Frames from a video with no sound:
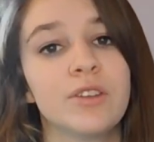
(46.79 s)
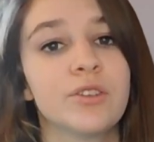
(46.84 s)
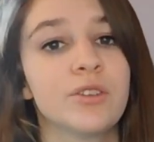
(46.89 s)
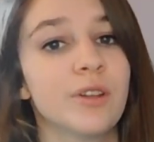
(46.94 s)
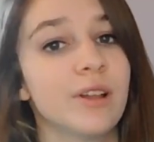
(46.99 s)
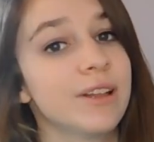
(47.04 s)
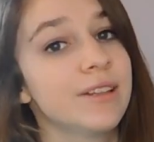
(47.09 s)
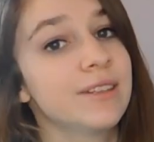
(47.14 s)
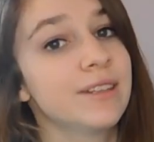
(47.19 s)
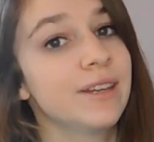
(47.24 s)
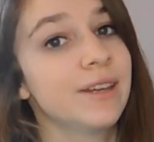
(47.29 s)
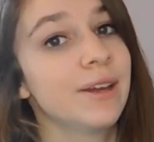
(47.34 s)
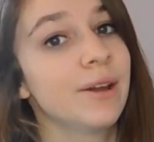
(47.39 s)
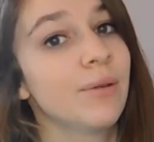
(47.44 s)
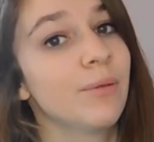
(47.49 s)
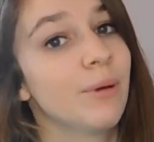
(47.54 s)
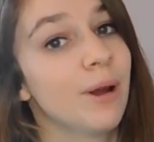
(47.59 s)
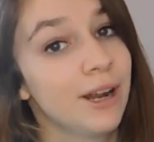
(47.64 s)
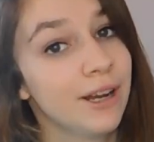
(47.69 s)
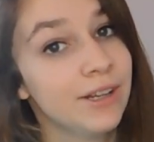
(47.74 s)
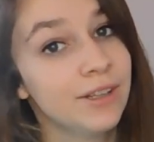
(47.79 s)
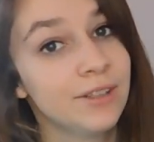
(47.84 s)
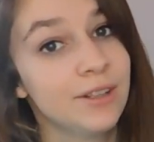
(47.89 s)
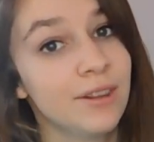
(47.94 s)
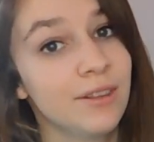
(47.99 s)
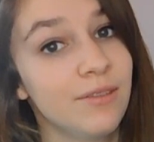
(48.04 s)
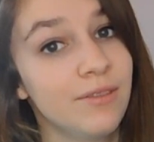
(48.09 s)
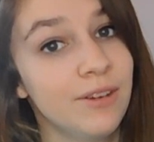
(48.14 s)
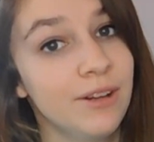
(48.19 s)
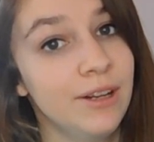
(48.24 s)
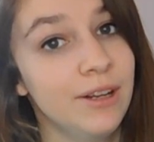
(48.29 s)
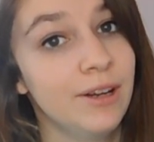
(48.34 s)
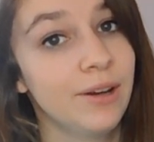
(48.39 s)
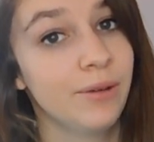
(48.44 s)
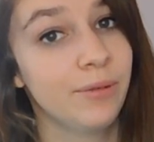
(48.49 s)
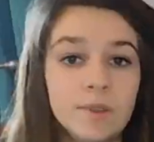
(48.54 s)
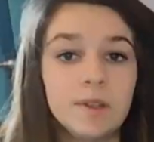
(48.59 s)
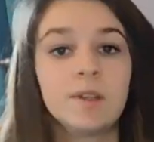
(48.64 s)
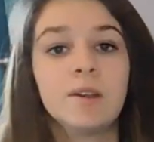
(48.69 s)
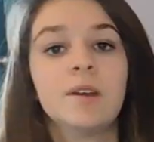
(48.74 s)
So let's get right into the
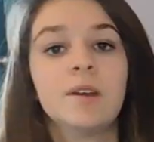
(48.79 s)
video.